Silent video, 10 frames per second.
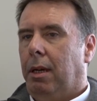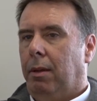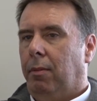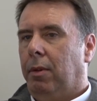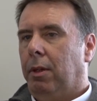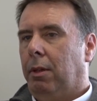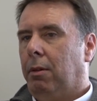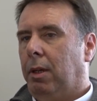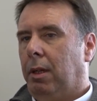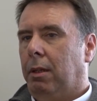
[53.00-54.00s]
and then we've got a,
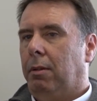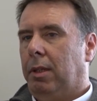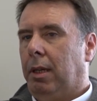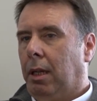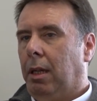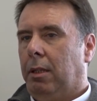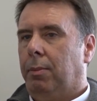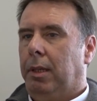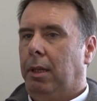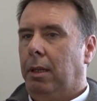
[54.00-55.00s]
quite a lot of technical
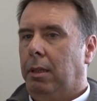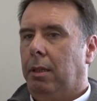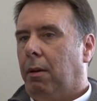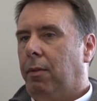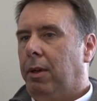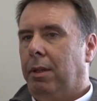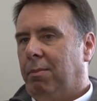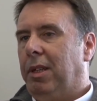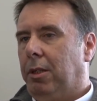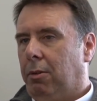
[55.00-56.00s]
expertise offering
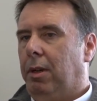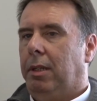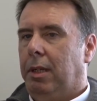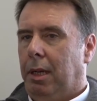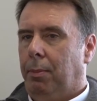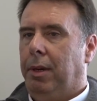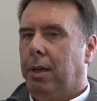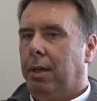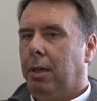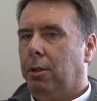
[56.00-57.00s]
integrated
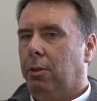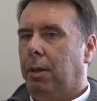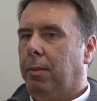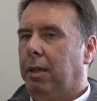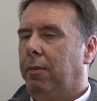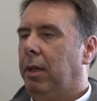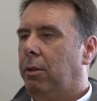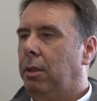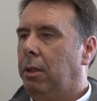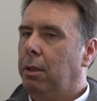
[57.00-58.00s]
API contract
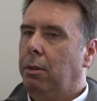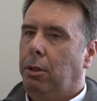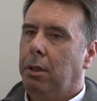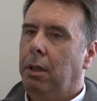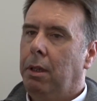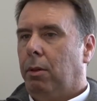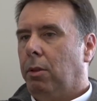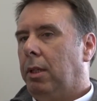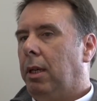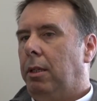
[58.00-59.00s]
manufacturing solution through all
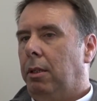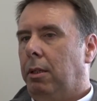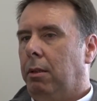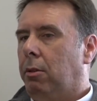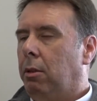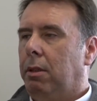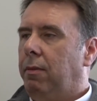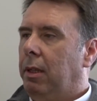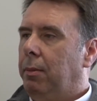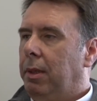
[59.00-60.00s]
stages of the drug
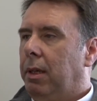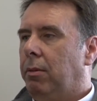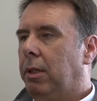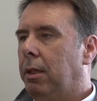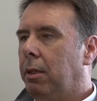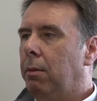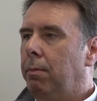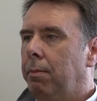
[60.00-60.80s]
development lifecycle.